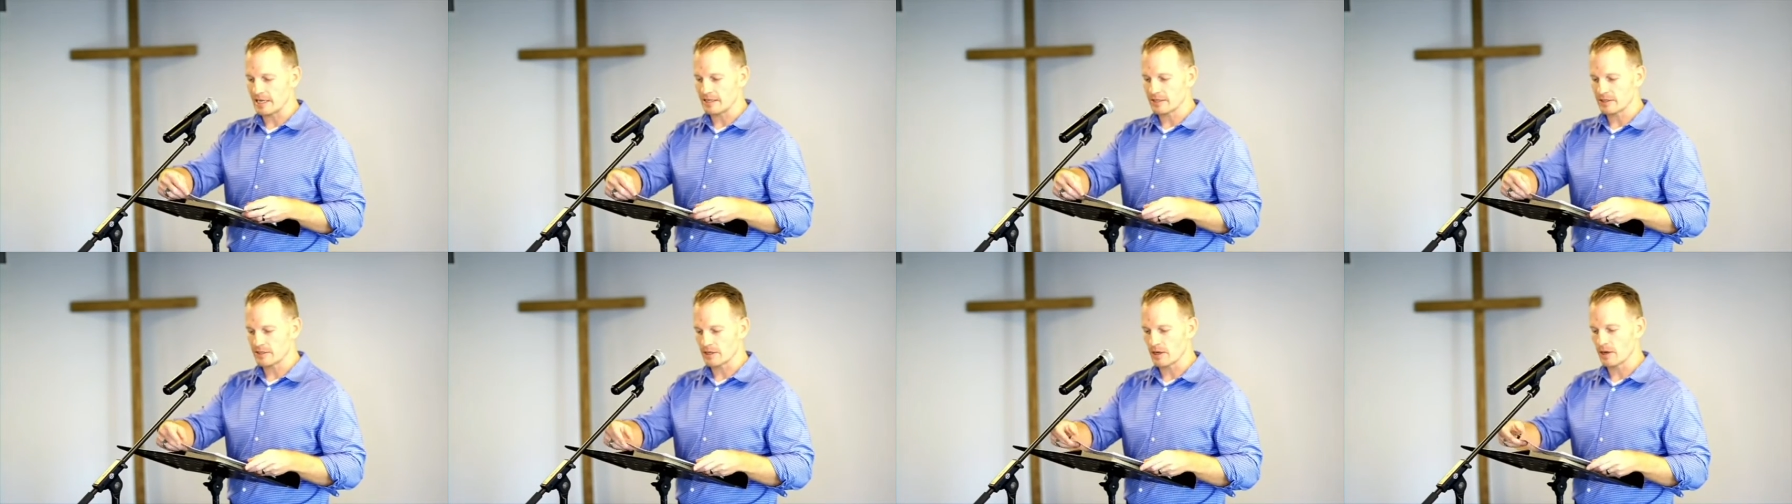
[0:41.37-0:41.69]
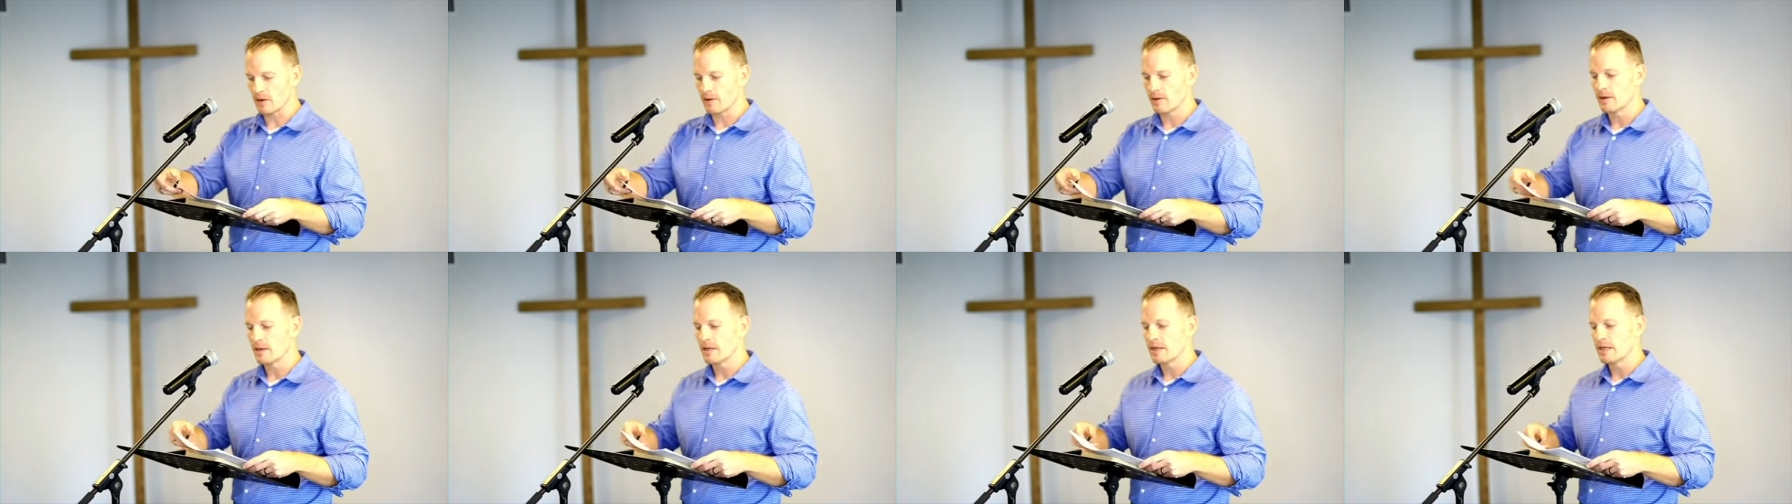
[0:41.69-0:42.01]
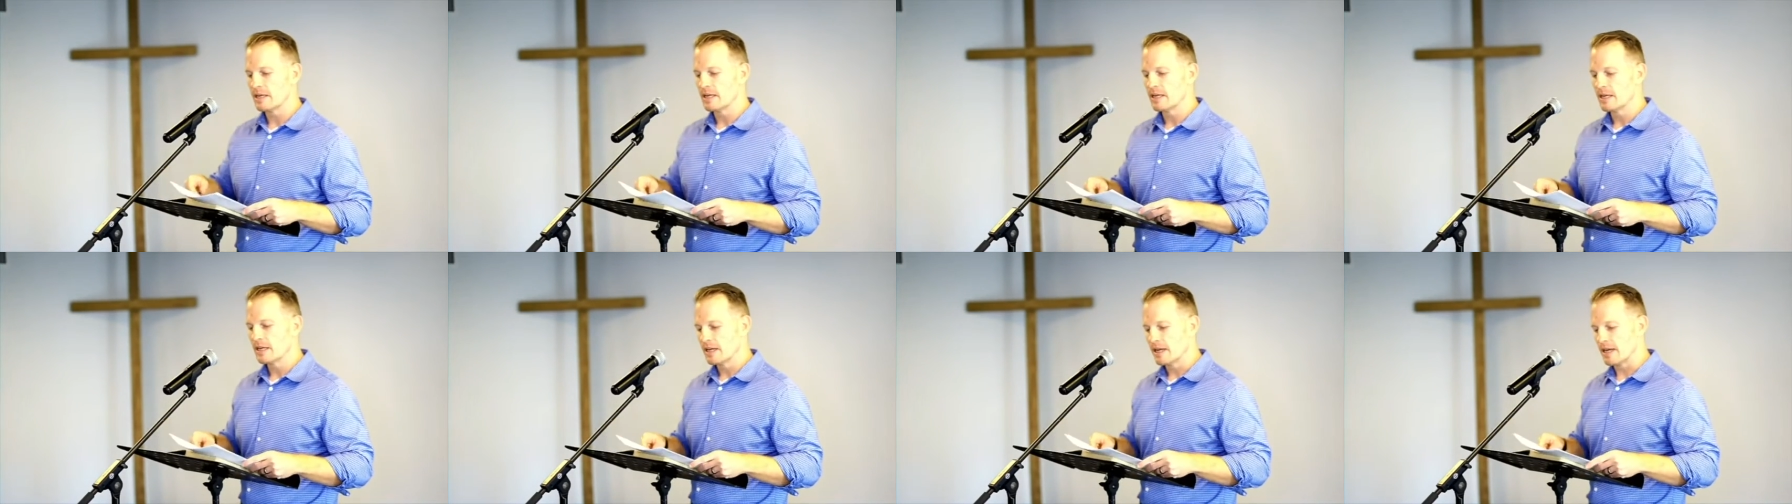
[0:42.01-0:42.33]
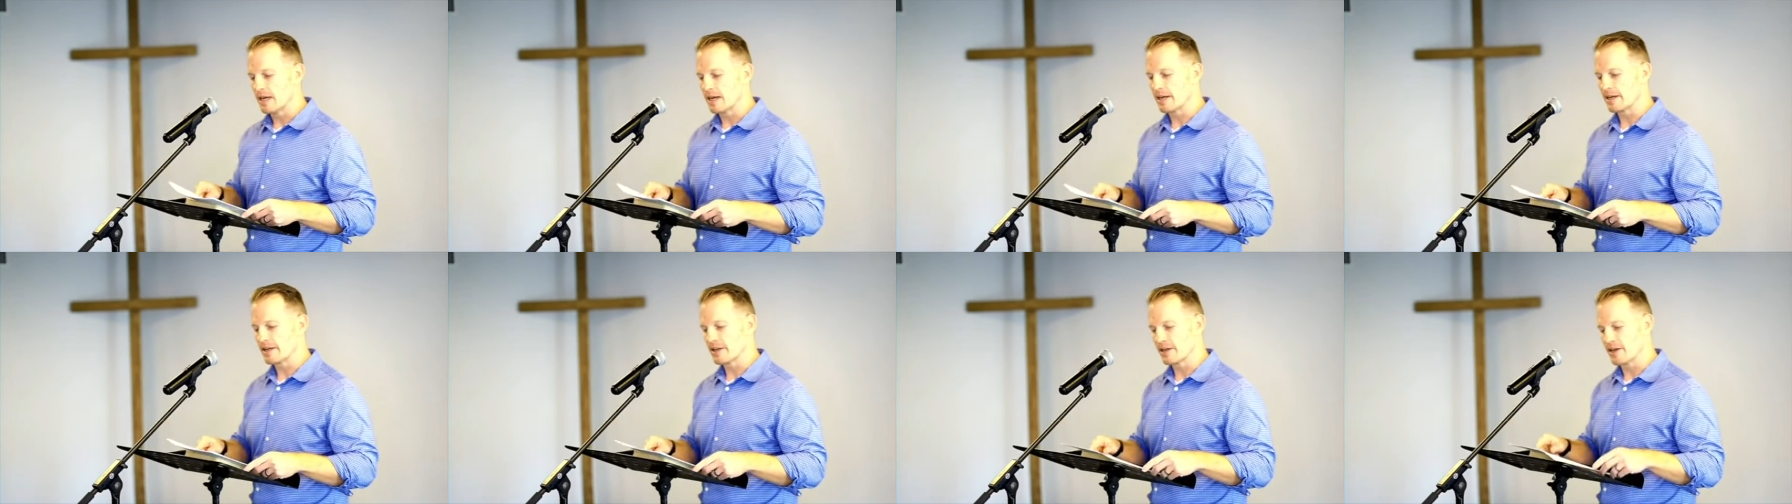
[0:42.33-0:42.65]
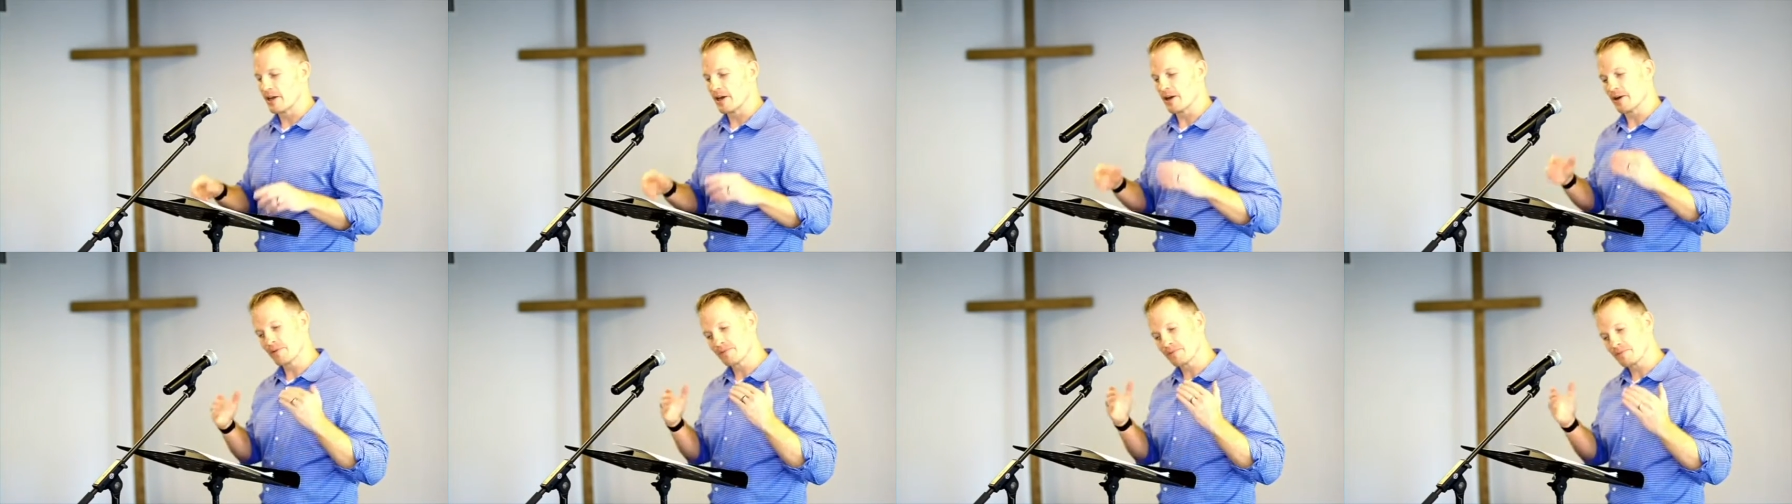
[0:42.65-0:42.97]
So, uh, you
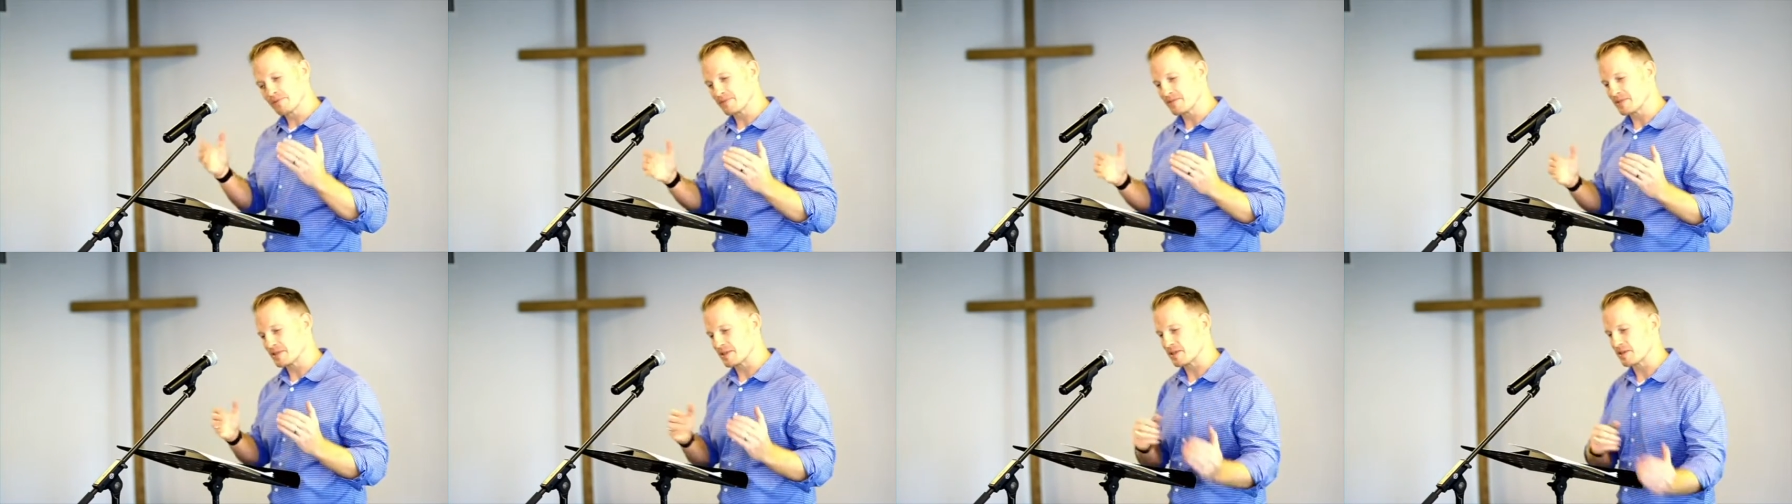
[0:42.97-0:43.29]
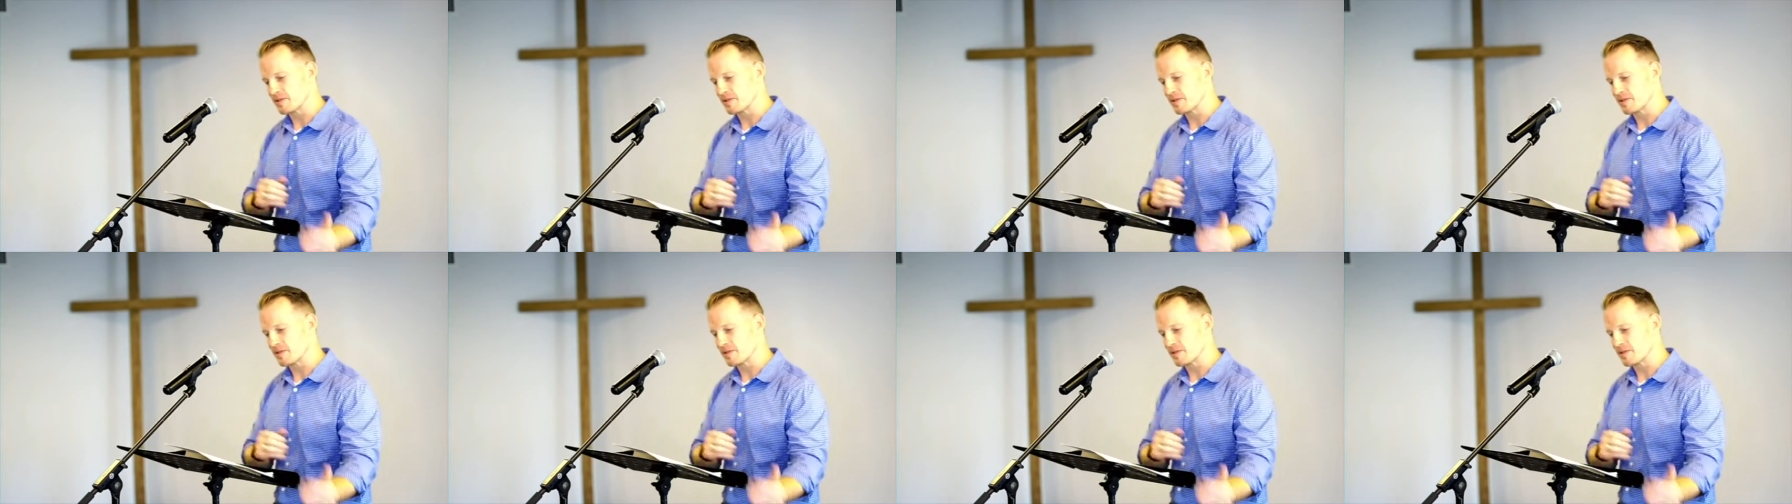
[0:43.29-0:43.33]
know, the